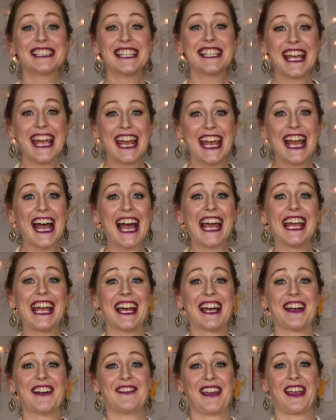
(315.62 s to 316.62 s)
Today I
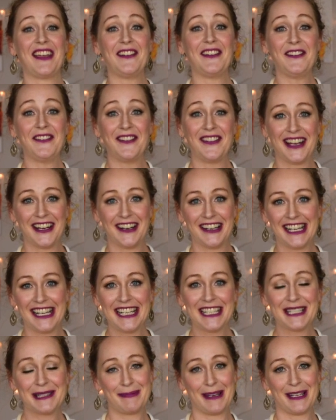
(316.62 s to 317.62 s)
have a
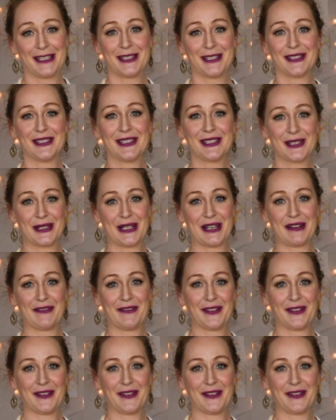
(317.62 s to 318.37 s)
very special treat